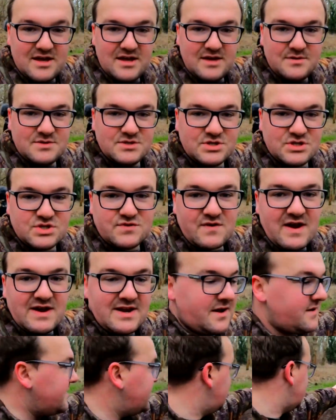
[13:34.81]
just straight
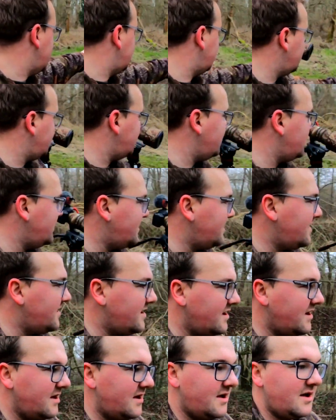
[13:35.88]
down there,
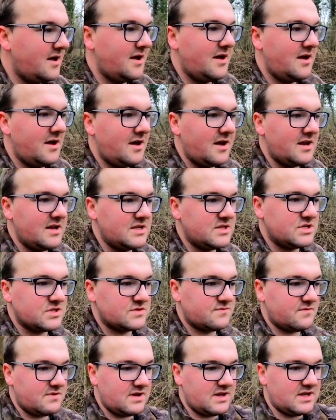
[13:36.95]
and he's